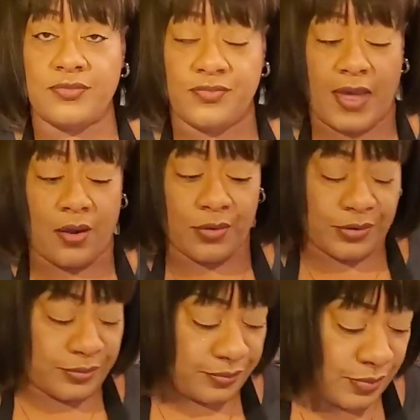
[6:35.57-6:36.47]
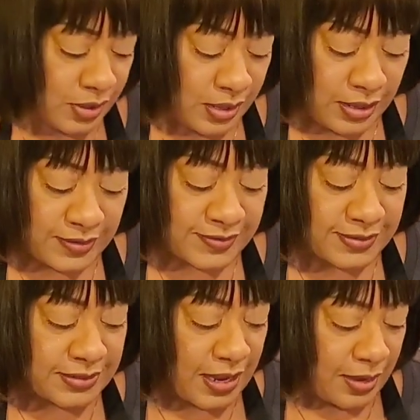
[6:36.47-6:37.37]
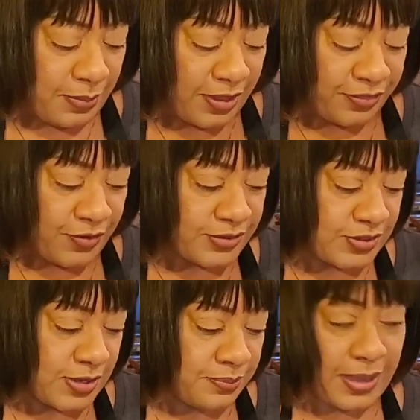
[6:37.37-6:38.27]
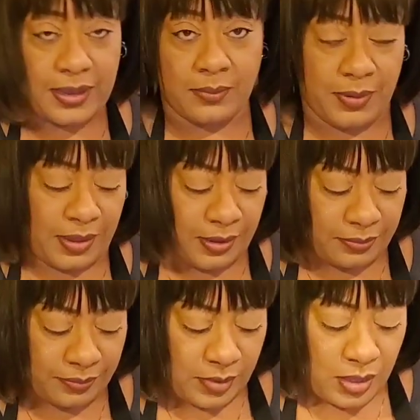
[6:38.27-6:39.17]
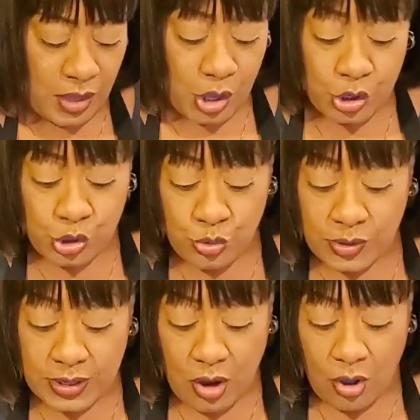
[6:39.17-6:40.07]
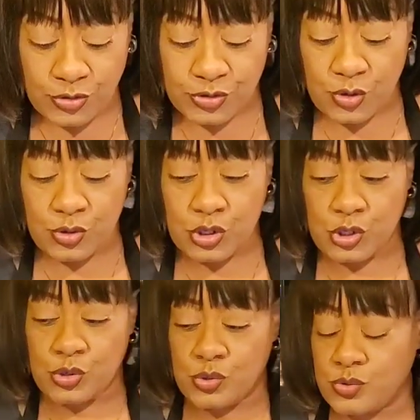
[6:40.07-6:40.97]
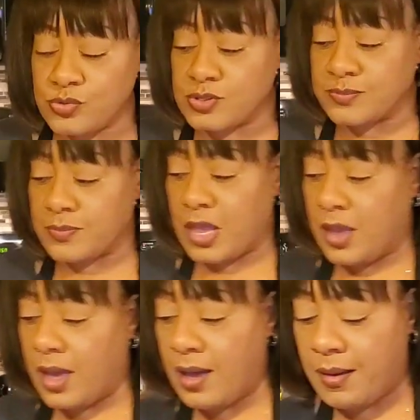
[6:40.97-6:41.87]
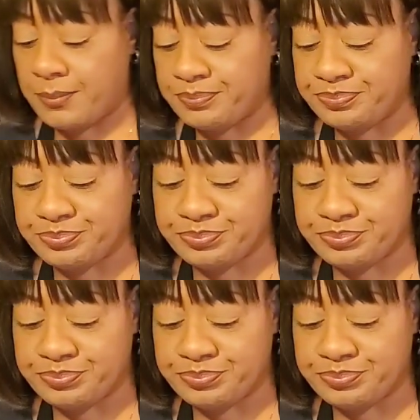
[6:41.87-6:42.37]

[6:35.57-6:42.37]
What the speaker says: and floured. This is a 9x13 baking pan. You can also use a